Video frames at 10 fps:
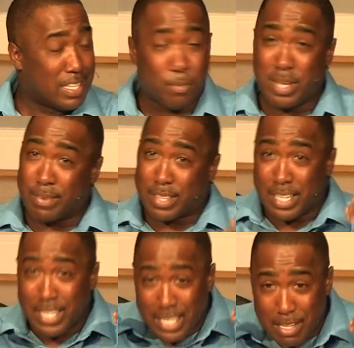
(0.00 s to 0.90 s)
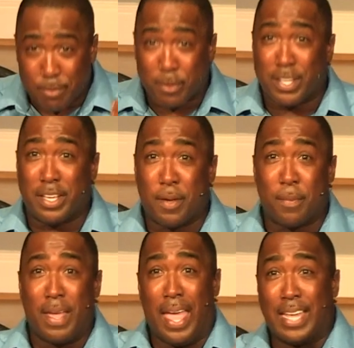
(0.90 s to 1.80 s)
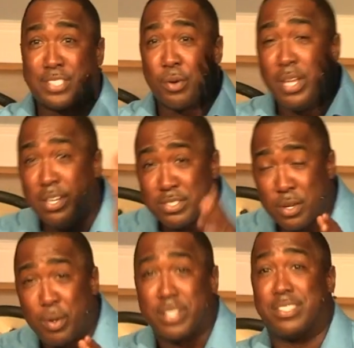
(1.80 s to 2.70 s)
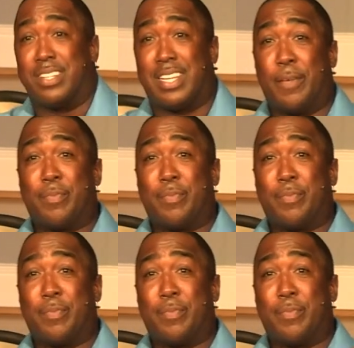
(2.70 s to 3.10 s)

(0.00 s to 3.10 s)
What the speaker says: Then we have to live for him. And so here's the question.